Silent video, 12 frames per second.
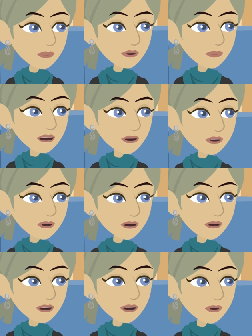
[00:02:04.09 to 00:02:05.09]
And then she went
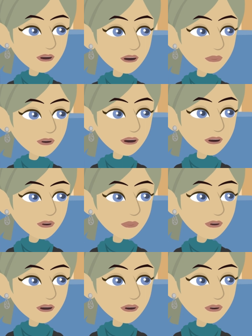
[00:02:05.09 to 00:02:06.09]
away for a few
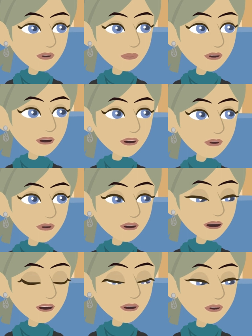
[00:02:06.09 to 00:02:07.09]
weeks, and when she came
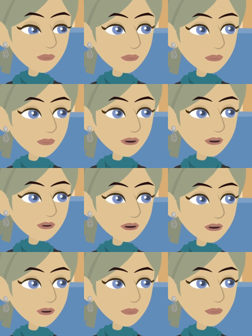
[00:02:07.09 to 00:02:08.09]
back, she couldn't find
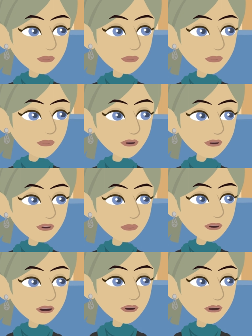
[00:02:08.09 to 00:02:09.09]
it. It
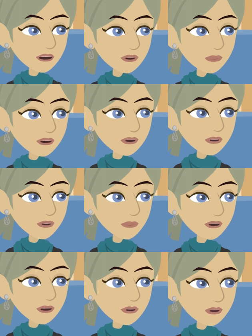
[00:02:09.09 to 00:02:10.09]
wasn't where she
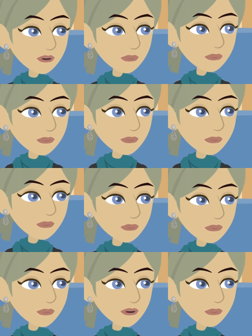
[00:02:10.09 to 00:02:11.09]
left it.
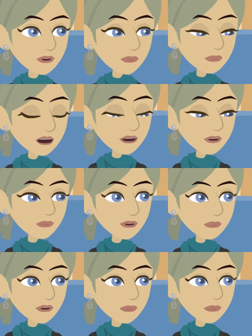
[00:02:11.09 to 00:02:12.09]
So
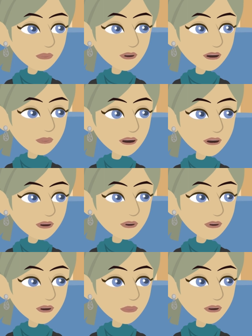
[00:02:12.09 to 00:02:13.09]
she felt bad
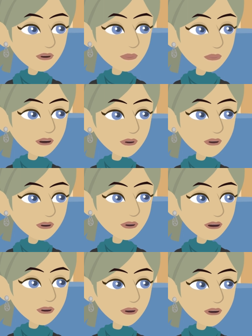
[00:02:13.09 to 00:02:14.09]
because it was such a dear
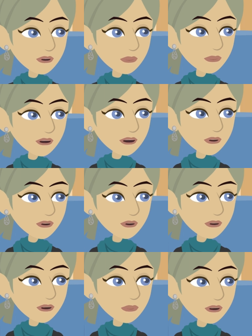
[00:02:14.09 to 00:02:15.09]
gift and she
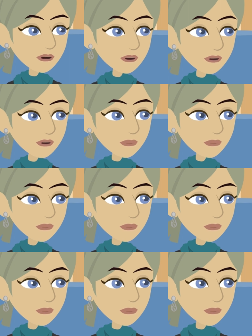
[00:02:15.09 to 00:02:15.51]
couldn't find it.